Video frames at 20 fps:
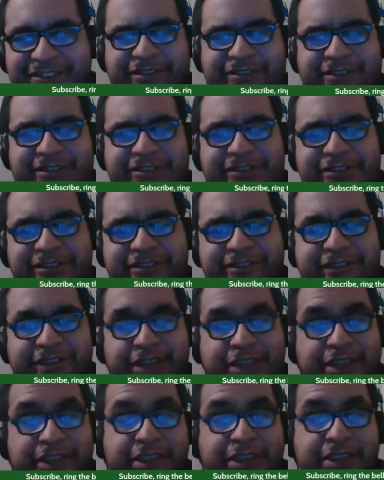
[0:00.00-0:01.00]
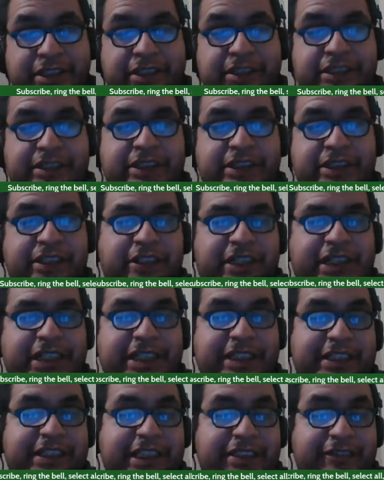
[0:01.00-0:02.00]
So, like I said before,
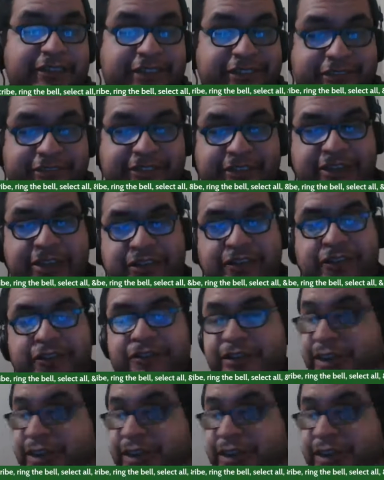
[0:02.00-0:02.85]
grocery stores